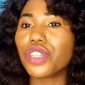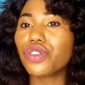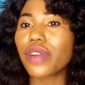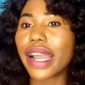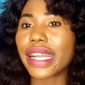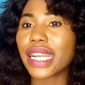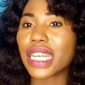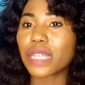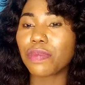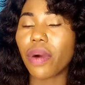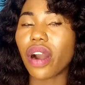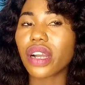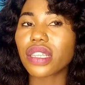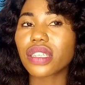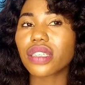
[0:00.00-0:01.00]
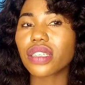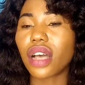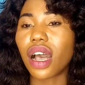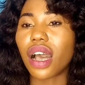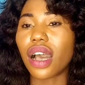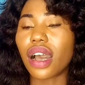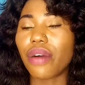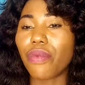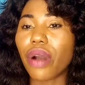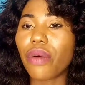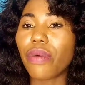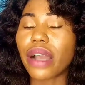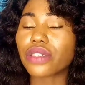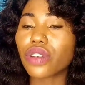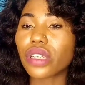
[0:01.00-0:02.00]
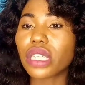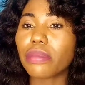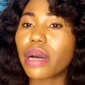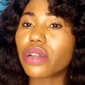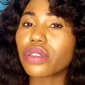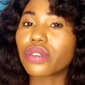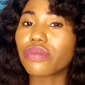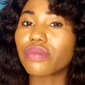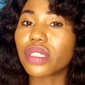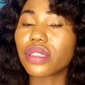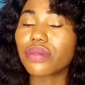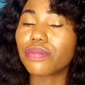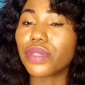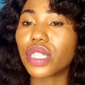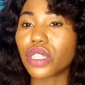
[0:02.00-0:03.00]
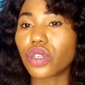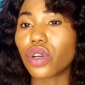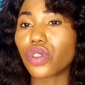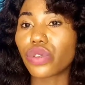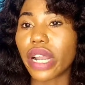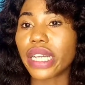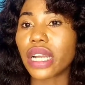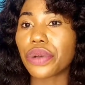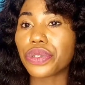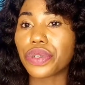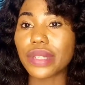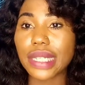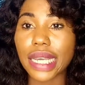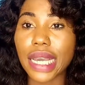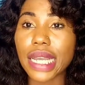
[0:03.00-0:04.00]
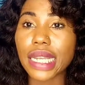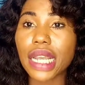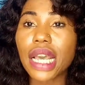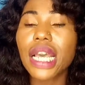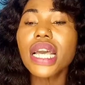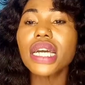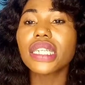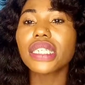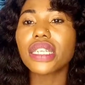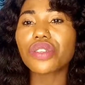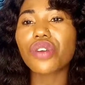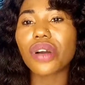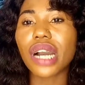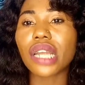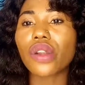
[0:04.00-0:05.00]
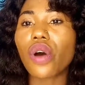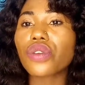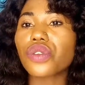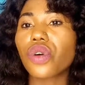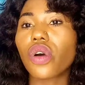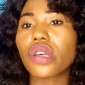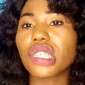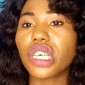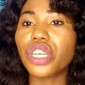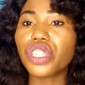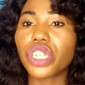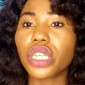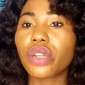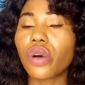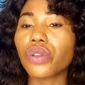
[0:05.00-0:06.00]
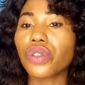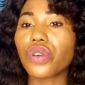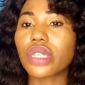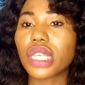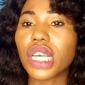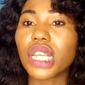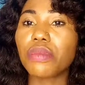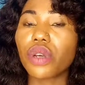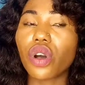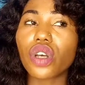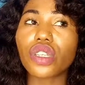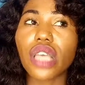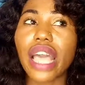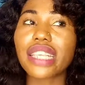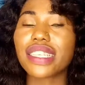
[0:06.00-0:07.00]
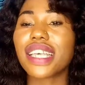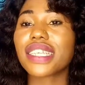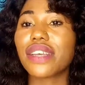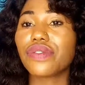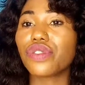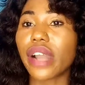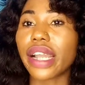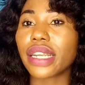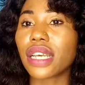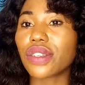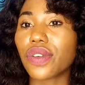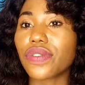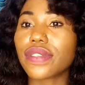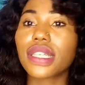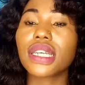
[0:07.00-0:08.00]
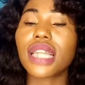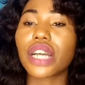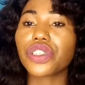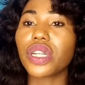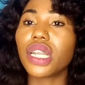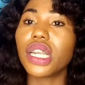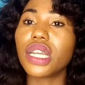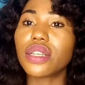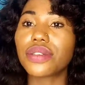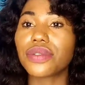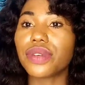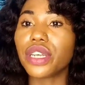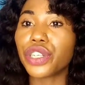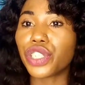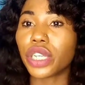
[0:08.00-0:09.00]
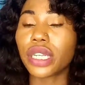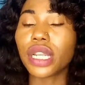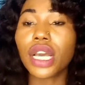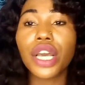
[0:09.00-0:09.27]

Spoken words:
dryness parts. Well, I talked about Dettol drying out your skin. Dettol can also cause itching on your skin, because excessive dryness of skin actually leads to itching.